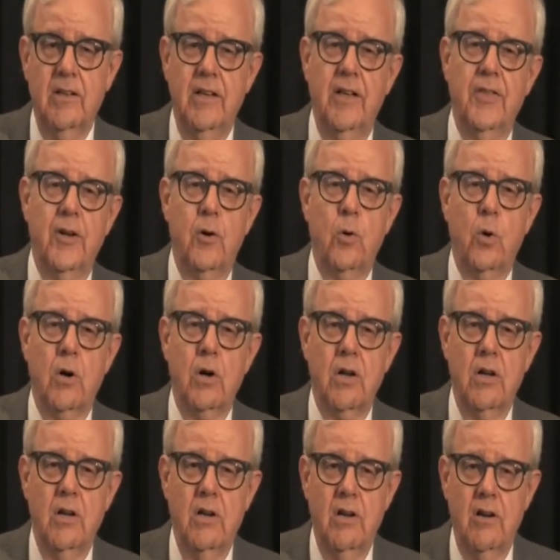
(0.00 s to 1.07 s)
in the court
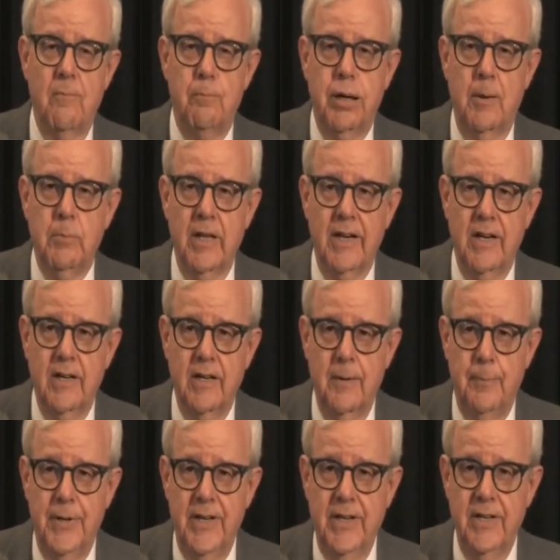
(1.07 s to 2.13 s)
of public
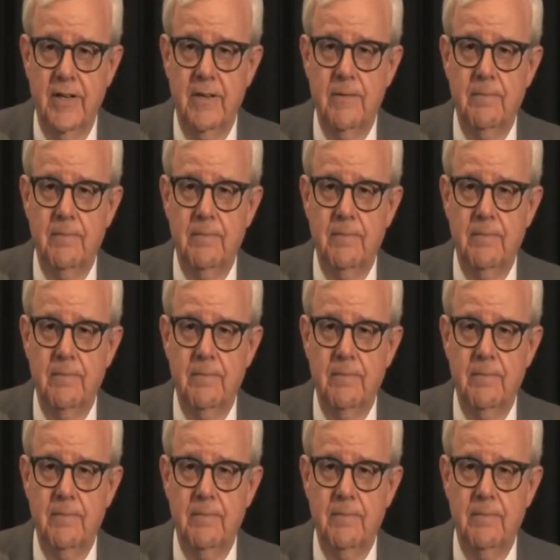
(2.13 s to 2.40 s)
opinion.